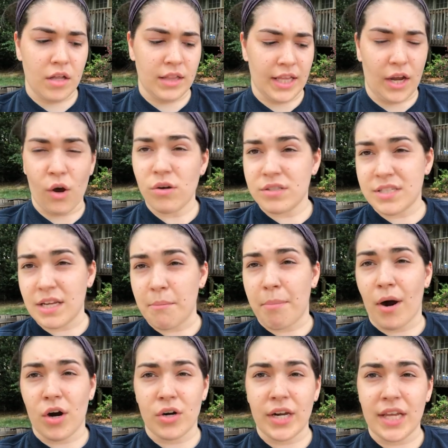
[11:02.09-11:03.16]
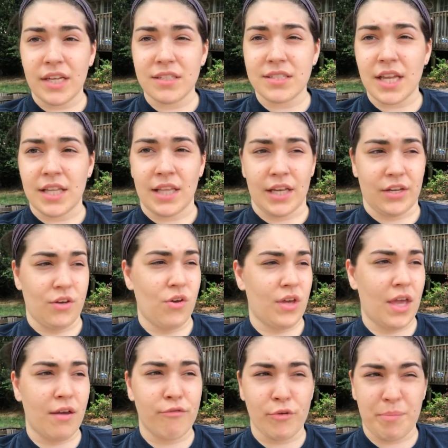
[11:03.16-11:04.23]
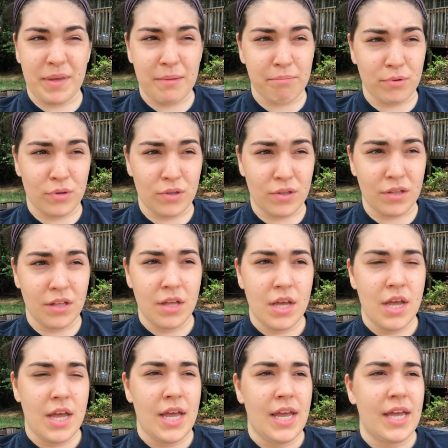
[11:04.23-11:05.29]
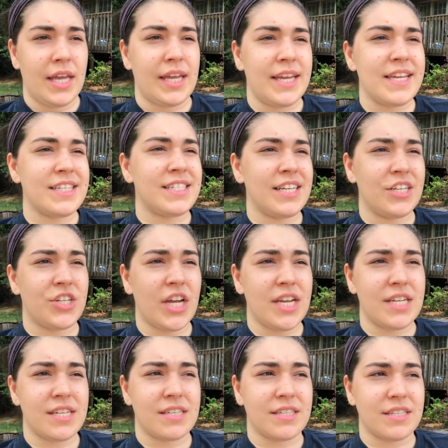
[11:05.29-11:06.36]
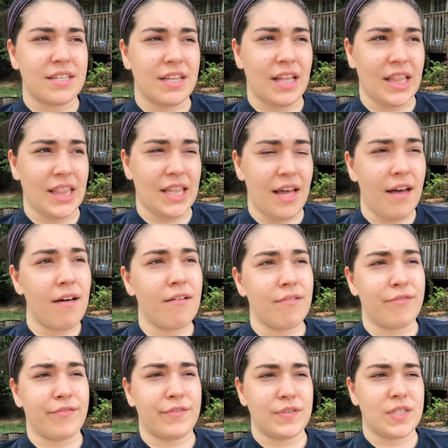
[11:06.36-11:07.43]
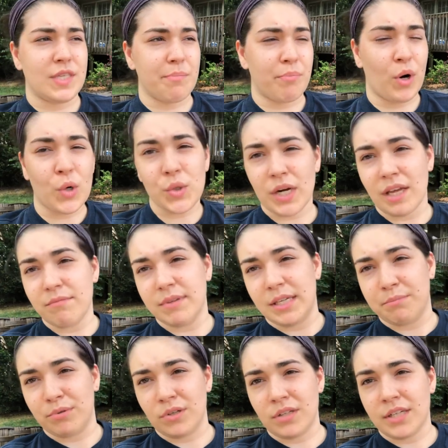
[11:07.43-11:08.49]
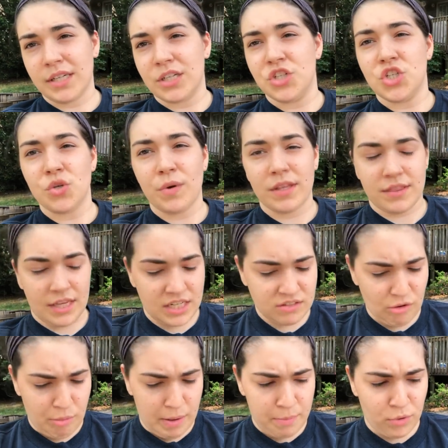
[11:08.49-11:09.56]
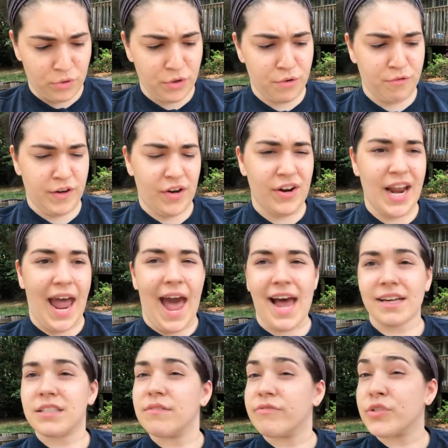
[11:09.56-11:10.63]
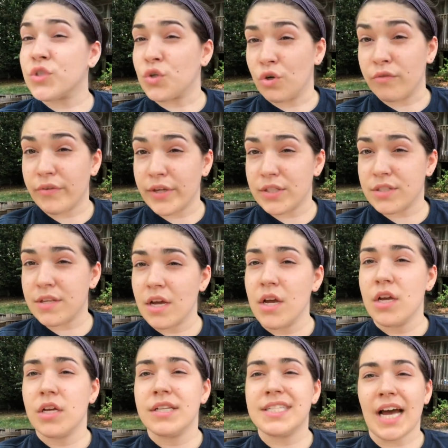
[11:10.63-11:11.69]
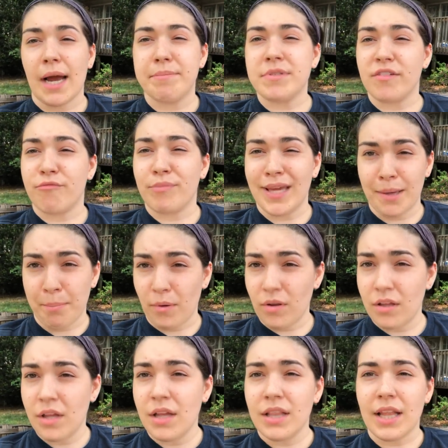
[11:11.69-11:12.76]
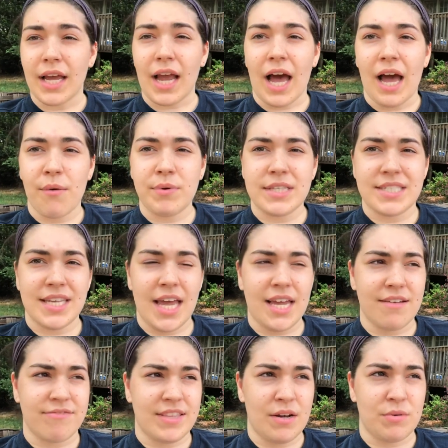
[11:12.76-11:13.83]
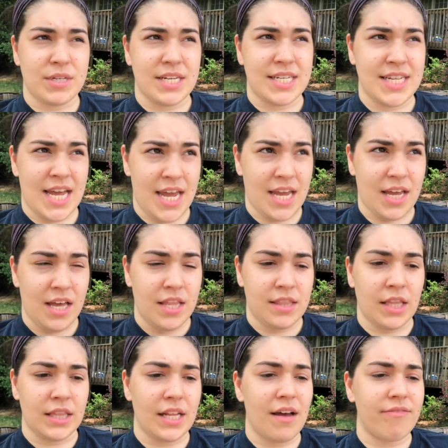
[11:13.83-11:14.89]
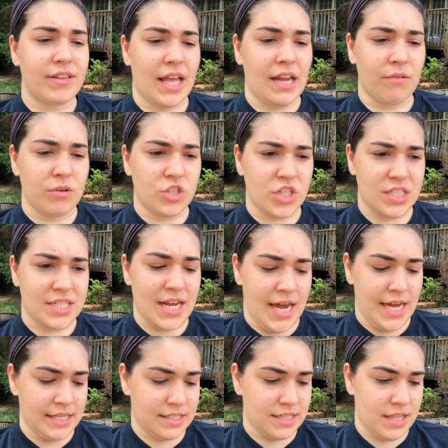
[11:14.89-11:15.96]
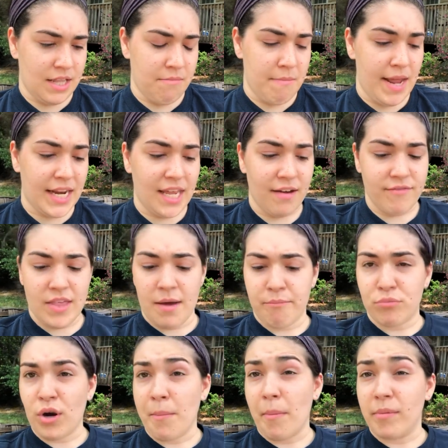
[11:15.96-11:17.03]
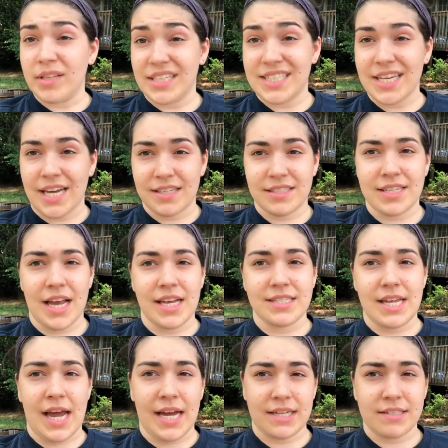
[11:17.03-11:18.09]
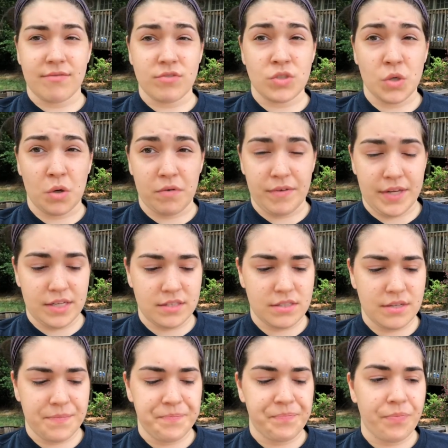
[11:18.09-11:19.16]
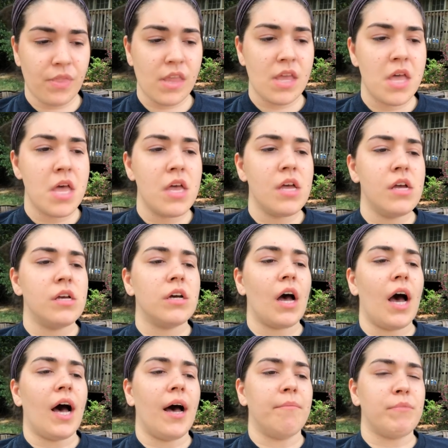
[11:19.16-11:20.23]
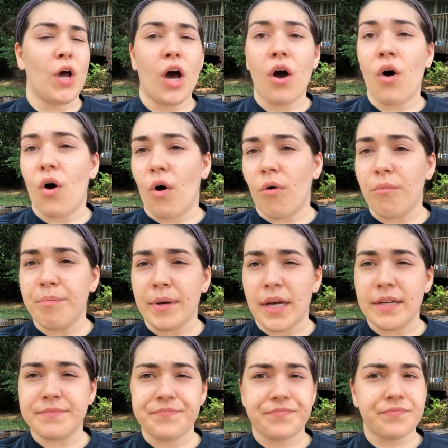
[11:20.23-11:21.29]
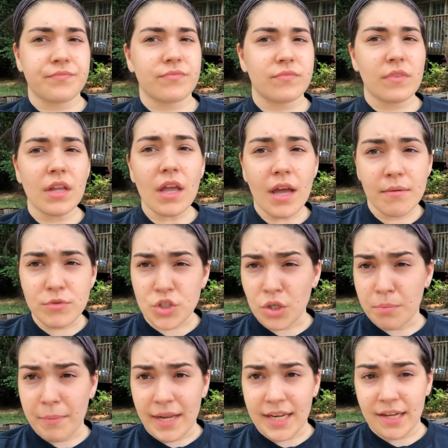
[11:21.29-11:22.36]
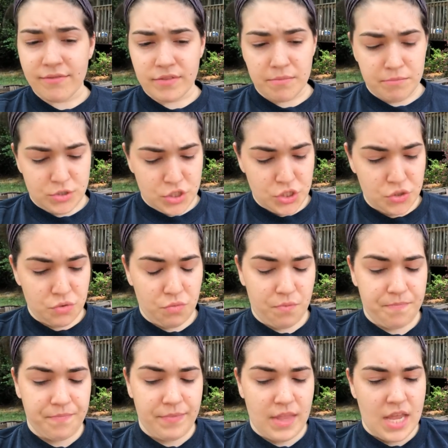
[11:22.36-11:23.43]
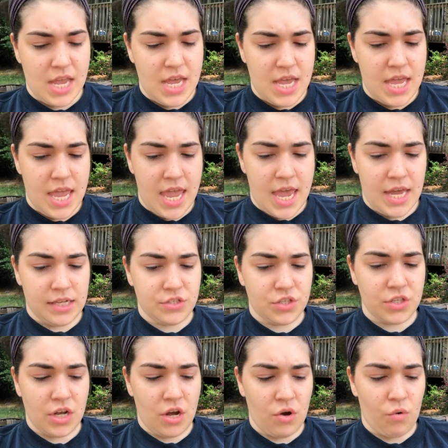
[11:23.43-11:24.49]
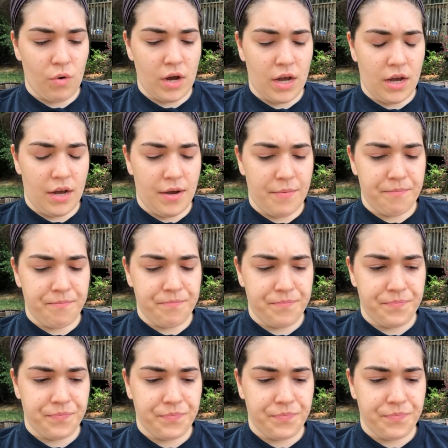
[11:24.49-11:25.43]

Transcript: like, hosting parties and like cooking for people. E S T Js love supporting people and doing things for people. They're very acts of service types of people. Like, I would say if they were to take the love languages test, then many of them probably test as acts of service. Um, not all, but I'm sure many of them do. And so um,